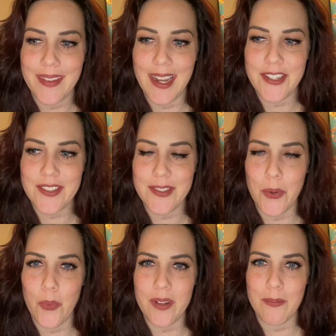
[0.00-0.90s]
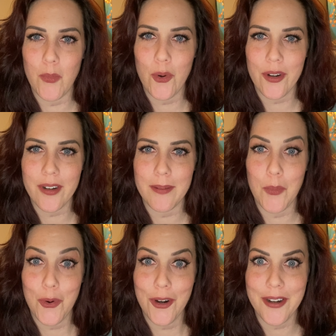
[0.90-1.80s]
I just don't want more and
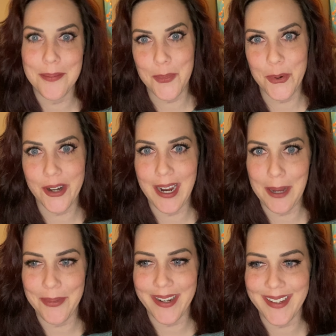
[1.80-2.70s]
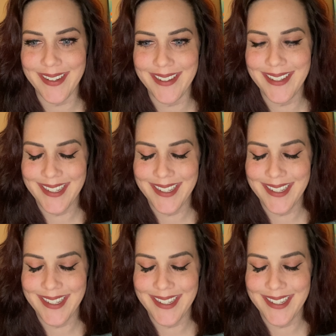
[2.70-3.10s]
more and more happening.